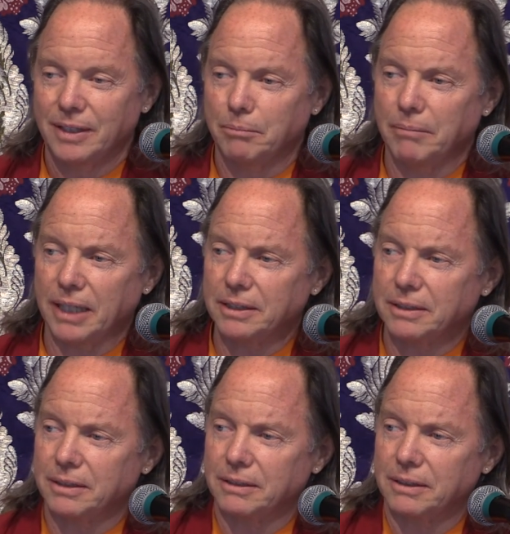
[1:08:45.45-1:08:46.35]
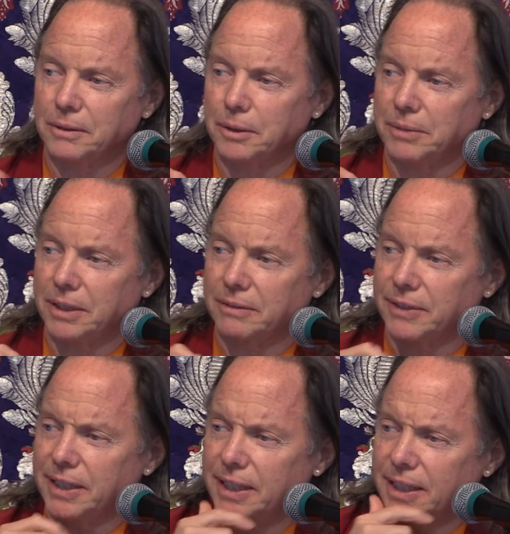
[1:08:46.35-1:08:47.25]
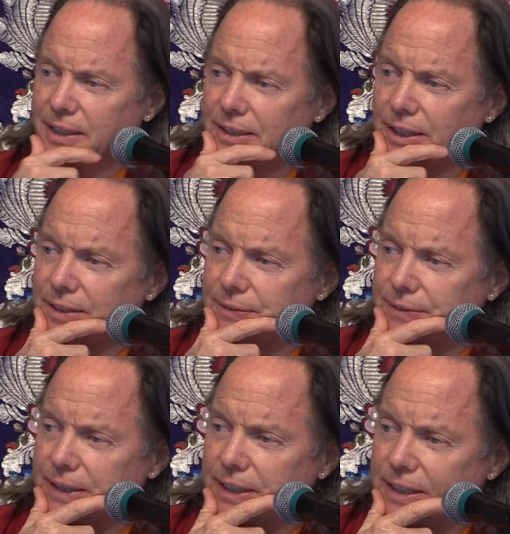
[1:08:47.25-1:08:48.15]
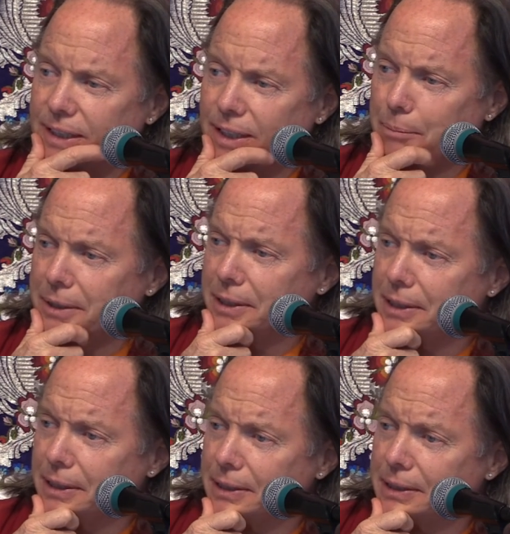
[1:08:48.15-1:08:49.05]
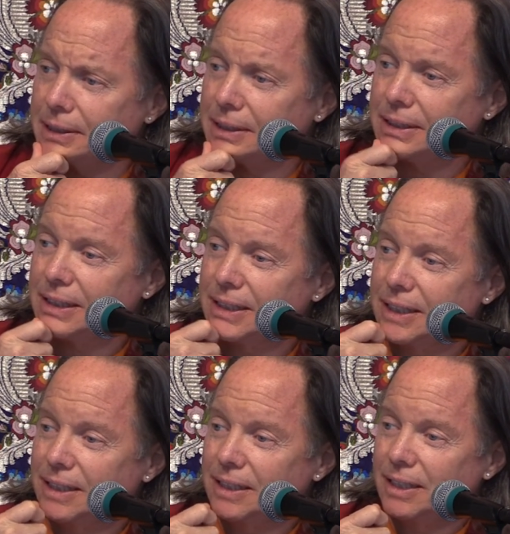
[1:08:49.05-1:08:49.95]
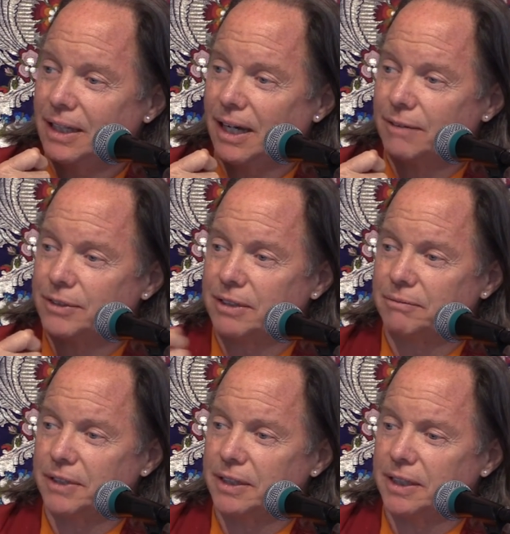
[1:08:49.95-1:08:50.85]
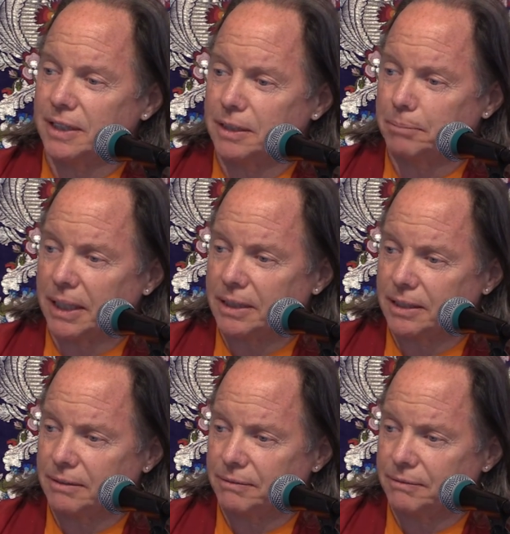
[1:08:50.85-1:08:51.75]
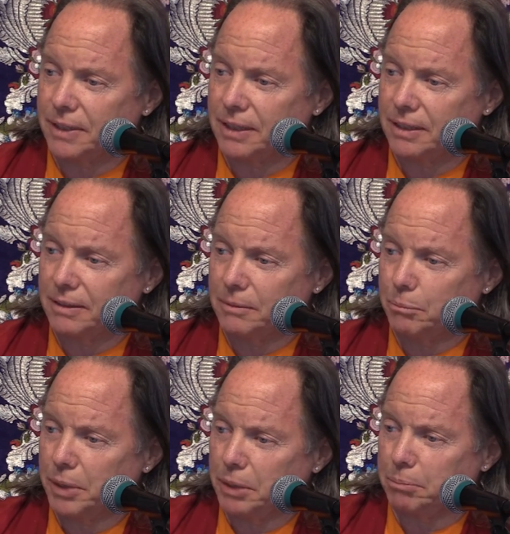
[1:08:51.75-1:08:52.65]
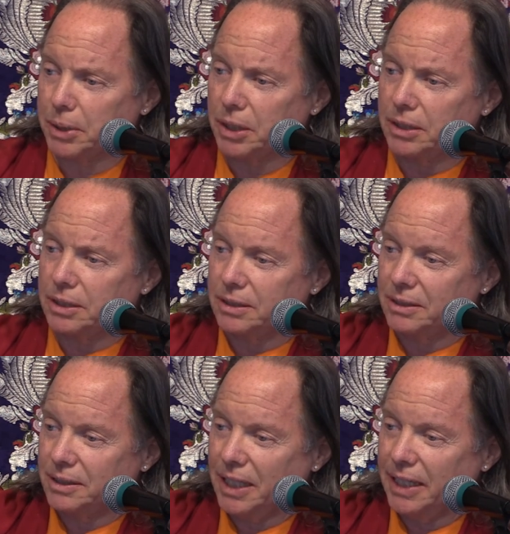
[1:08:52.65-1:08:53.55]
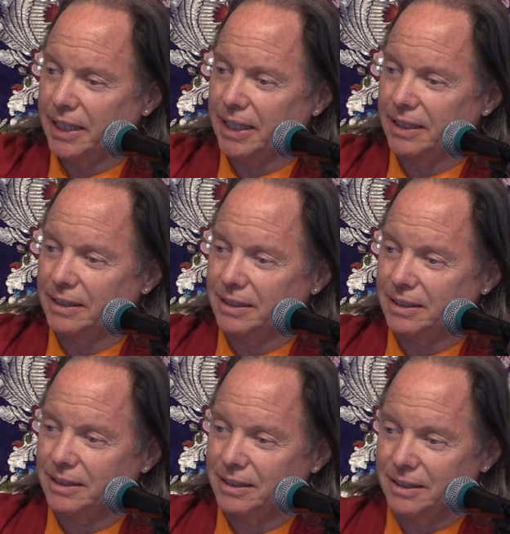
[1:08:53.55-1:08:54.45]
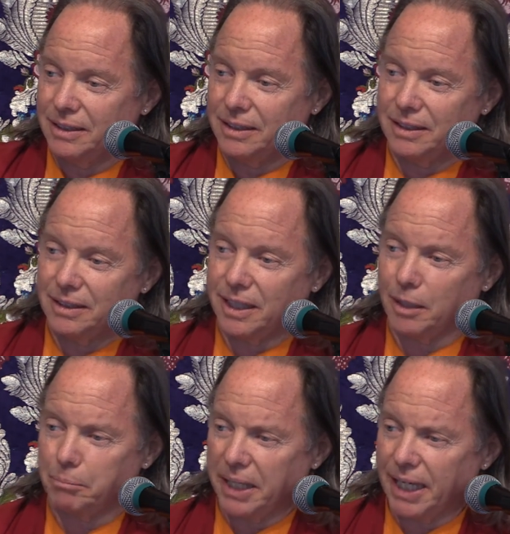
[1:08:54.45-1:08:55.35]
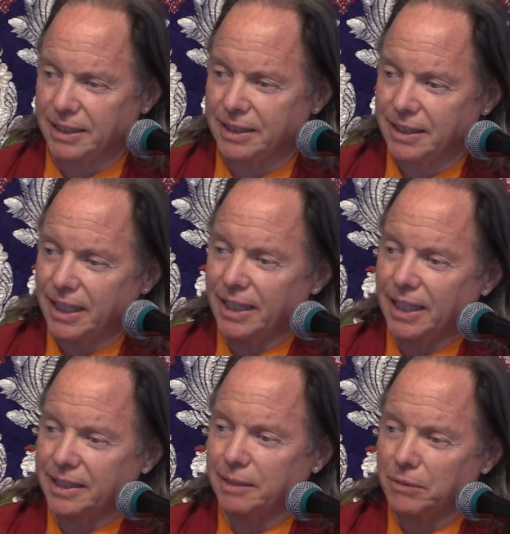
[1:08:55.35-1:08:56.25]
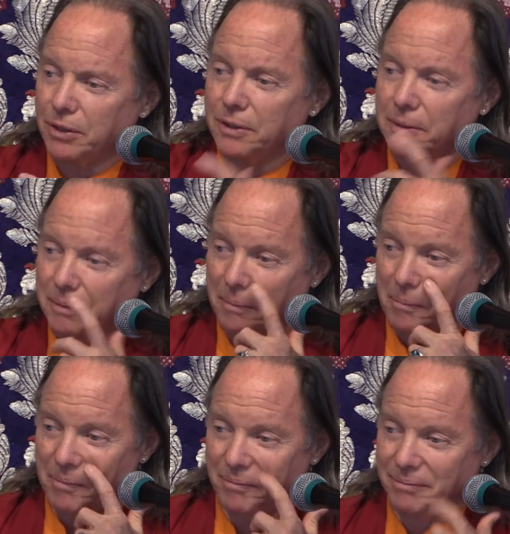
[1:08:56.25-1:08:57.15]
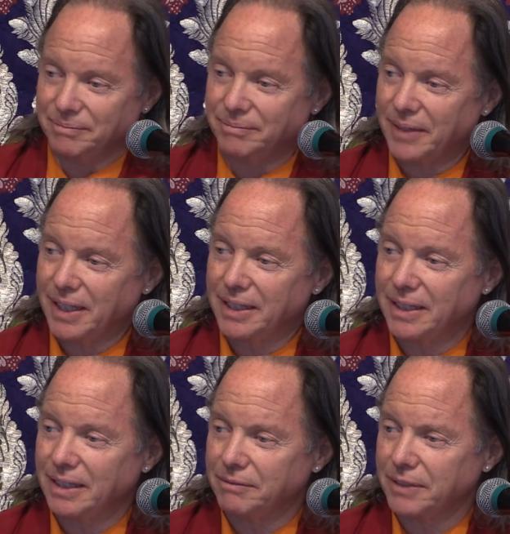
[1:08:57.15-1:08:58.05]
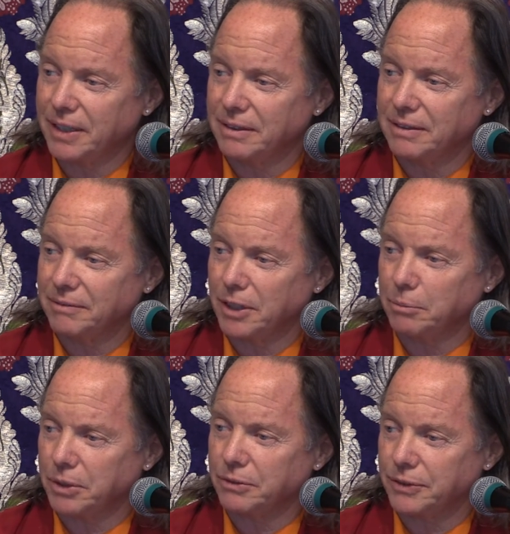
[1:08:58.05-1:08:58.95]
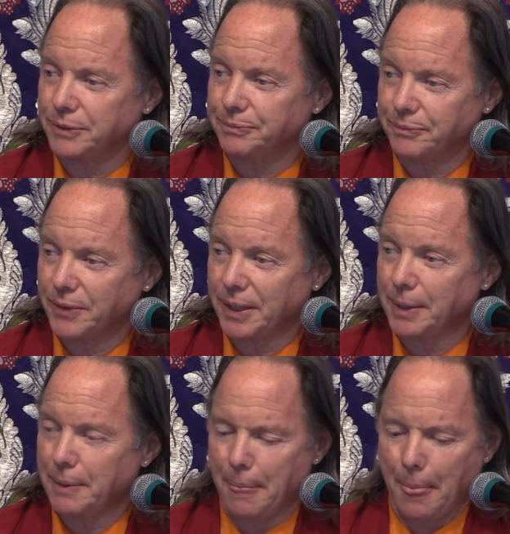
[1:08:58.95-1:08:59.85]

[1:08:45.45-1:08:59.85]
The Mexico group did a very nice offering a couple of years ago of some very expensive uh, big birds, and they, they are pets, and they let them go. And uh, very, very beautiful, okay.